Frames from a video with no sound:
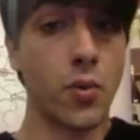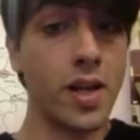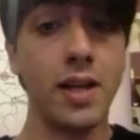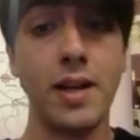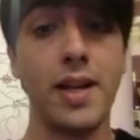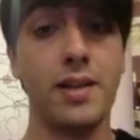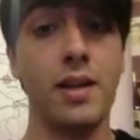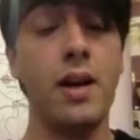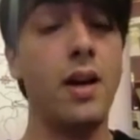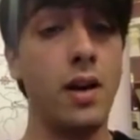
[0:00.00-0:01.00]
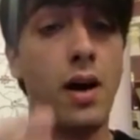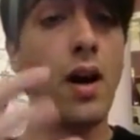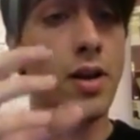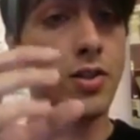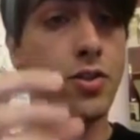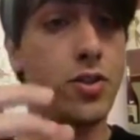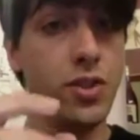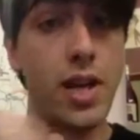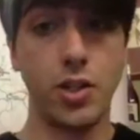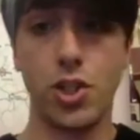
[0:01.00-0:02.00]
green and hard to
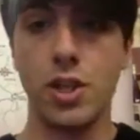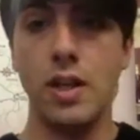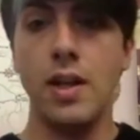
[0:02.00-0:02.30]
touch.